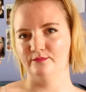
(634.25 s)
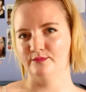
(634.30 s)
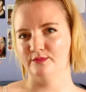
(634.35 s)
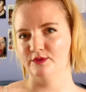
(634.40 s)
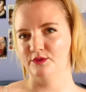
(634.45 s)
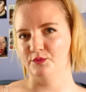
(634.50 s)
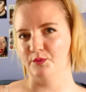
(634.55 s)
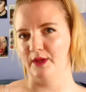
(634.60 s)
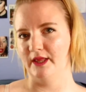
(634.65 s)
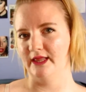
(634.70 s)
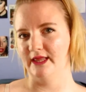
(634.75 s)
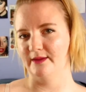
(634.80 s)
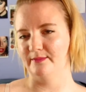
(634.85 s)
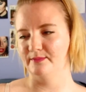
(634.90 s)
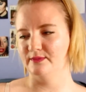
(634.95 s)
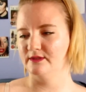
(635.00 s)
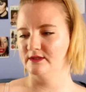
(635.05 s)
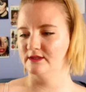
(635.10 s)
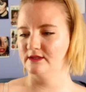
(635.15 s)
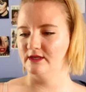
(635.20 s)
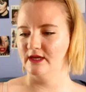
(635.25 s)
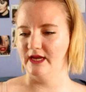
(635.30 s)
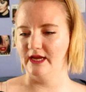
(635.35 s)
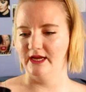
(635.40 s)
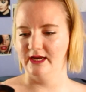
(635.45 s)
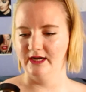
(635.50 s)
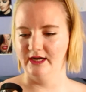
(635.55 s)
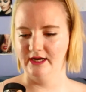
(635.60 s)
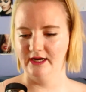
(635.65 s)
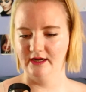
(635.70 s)
Sweet Lips
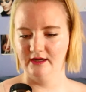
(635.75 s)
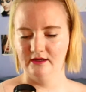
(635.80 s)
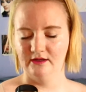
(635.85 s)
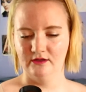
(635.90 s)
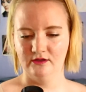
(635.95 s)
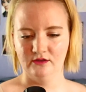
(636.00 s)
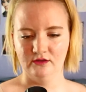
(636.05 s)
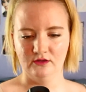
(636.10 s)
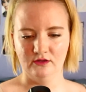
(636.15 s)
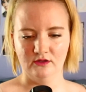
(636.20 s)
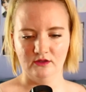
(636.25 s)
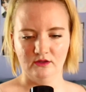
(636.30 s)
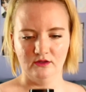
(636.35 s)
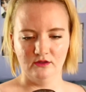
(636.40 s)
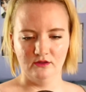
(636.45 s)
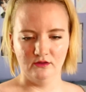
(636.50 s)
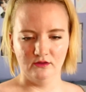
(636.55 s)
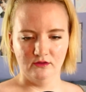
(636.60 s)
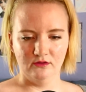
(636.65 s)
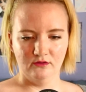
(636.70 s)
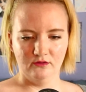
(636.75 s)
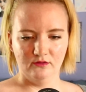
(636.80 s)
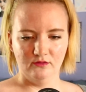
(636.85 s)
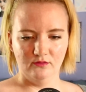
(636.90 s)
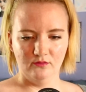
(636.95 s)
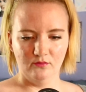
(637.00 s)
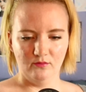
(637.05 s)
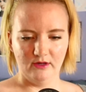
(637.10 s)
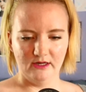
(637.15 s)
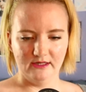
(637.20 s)
in,
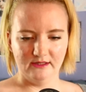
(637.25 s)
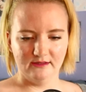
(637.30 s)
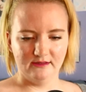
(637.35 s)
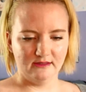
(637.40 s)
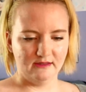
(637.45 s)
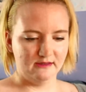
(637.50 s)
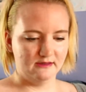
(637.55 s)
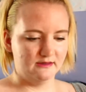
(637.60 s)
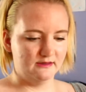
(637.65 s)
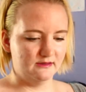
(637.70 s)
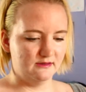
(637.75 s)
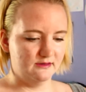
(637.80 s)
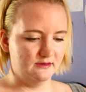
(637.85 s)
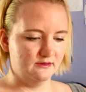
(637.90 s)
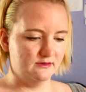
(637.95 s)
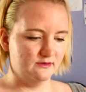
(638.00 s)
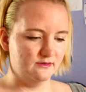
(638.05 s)
what is this?